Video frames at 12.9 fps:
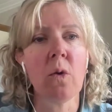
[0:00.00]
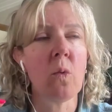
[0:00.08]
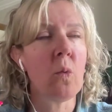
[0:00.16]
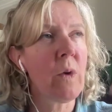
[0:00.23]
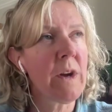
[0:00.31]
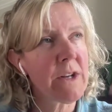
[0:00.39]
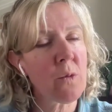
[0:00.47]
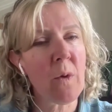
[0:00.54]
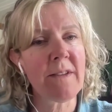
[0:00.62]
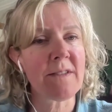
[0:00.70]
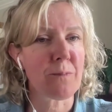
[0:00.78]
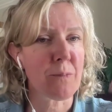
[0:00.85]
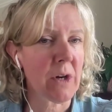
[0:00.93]
which
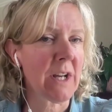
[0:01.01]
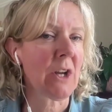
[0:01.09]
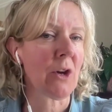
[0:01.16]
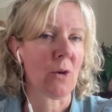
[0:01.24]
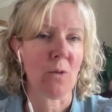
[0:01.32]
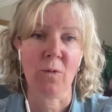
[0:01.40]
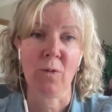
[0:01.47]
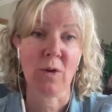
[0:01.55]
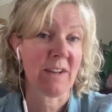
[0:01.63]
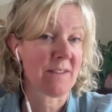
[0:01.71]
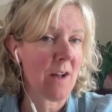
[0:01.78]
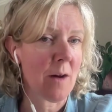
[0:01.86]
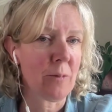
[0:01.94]
ones bring you, for
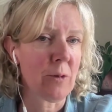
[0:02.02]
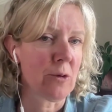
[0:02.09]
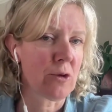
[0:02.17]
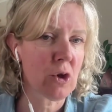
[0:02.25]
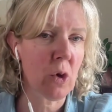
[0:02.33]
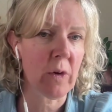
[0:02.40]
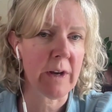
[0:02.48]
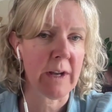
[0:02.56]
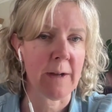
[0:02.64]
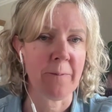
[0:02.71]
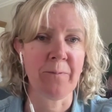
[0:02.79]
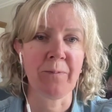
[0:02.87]
example, joy